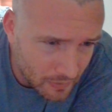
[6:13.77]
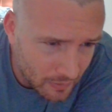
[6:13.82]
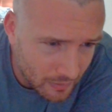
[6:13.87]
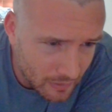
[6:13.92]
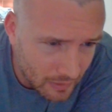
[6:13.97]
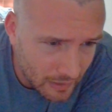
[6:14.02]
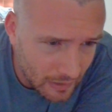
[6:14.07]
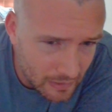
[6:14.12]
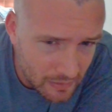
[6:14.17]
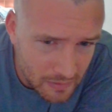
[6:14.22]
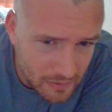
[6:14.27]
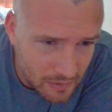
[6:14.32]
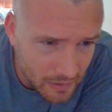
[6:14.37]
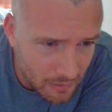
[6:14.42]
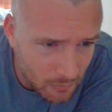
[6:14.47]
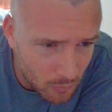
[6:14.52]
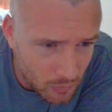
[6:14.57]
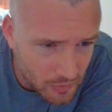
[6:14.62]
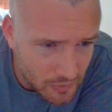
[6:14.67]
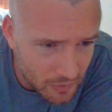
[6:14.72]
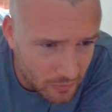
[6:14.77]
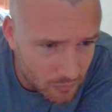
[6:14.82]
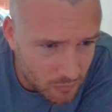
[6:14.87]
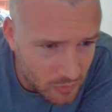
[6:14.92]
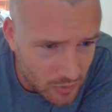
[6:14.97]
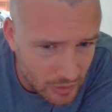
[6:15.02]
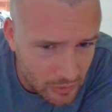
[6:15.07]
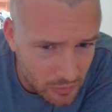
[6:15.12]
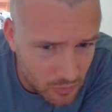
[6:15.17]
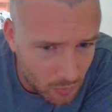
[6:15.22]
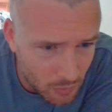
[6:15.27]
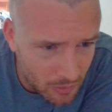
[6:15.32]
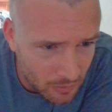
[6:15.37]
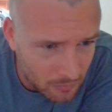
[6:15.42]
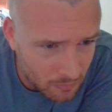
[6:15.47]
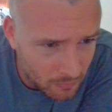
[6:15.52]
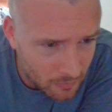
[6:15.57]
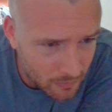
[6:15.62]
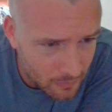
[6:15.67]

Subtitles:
the kid's name? What's the ginger one?